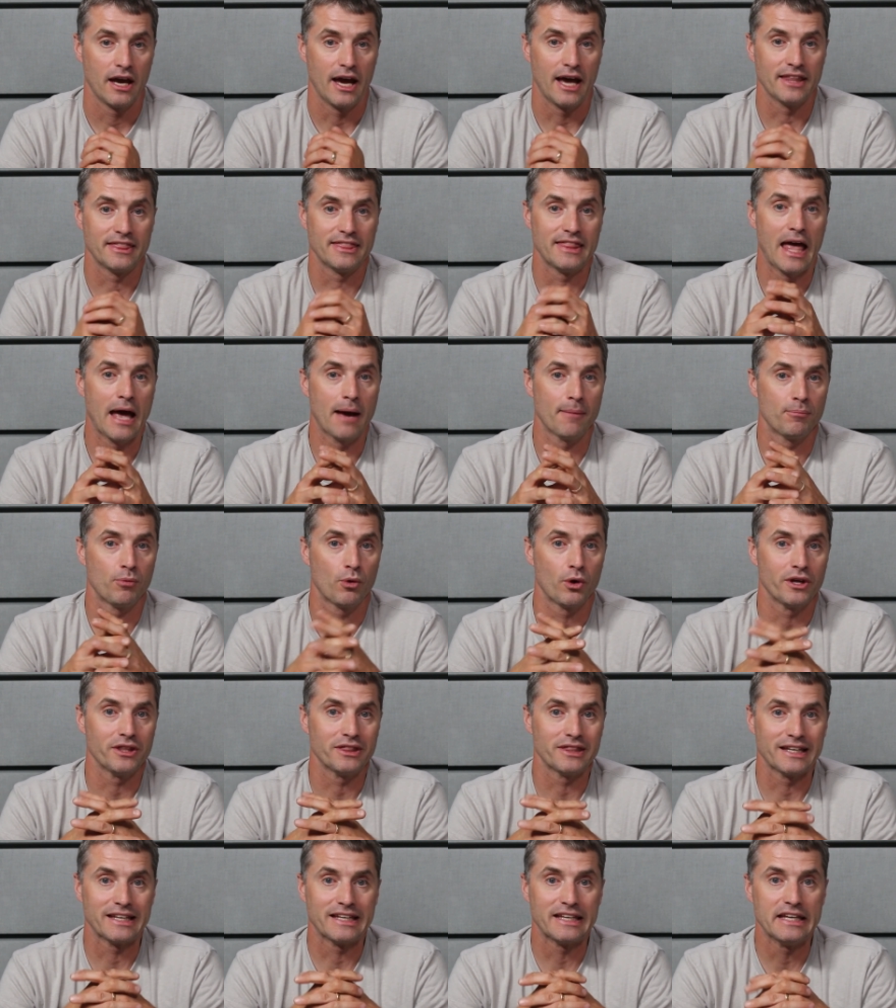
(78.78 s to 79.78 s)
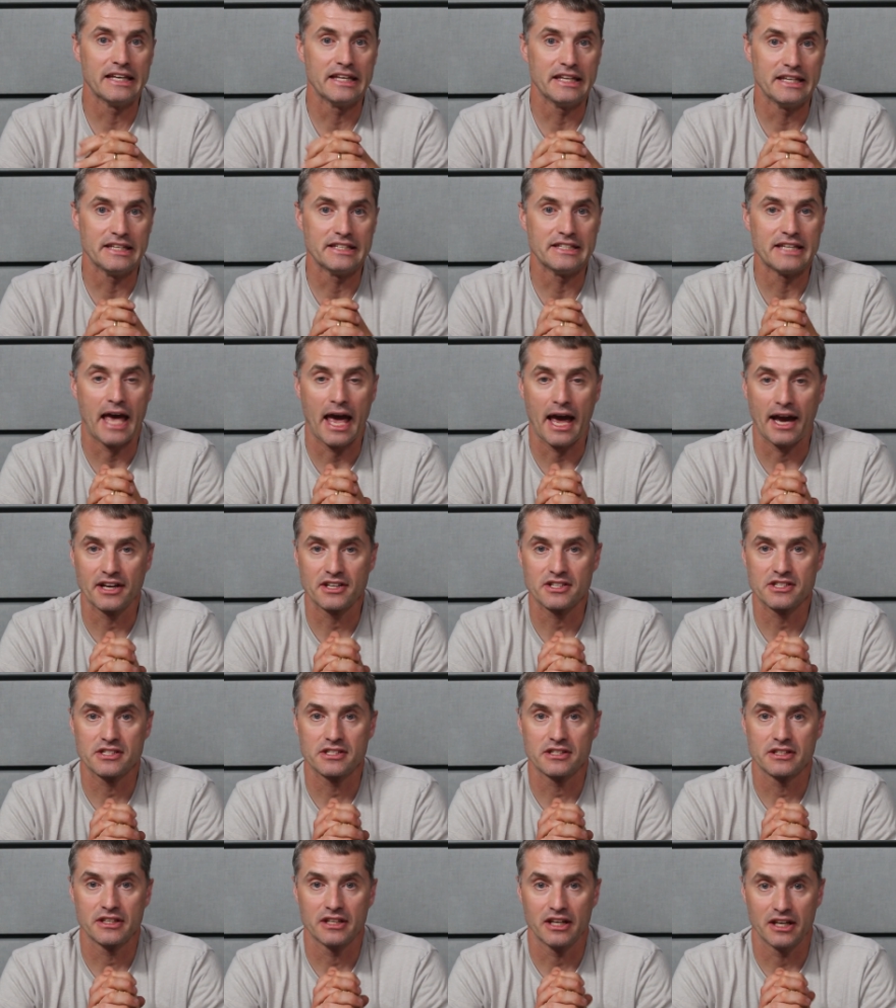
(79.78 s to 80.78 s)
At that point, the kitty
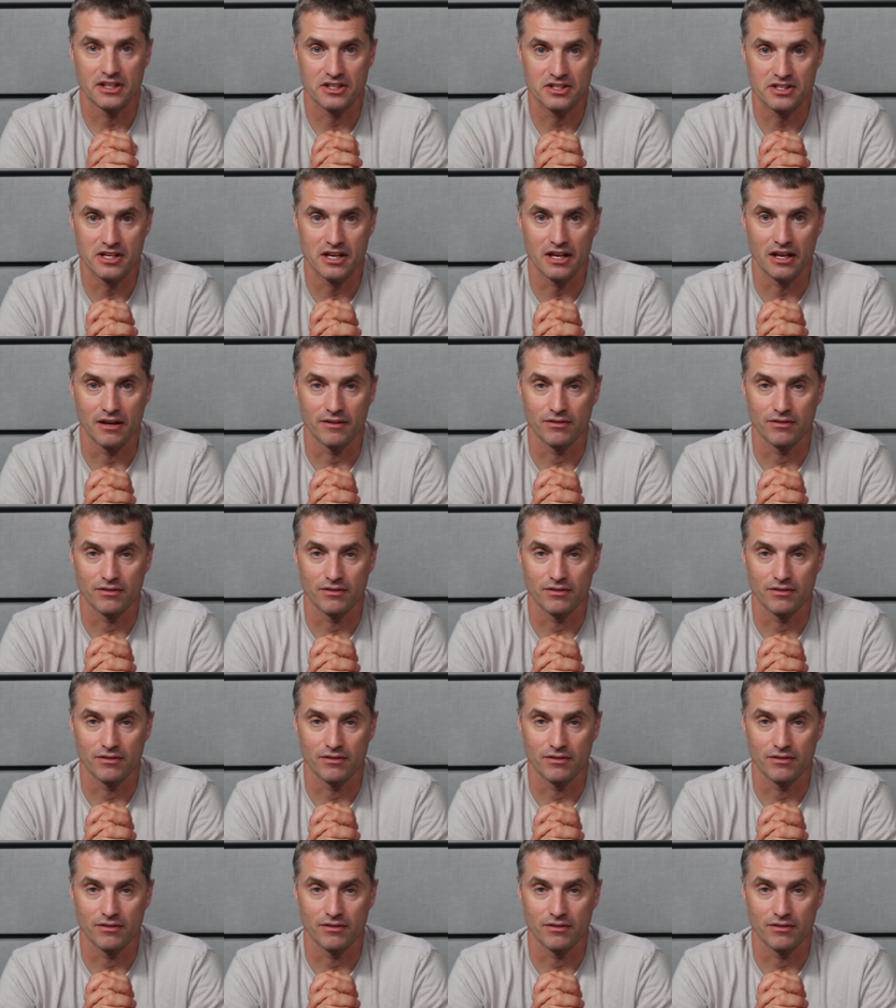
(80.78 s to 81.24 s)
tax kicks in.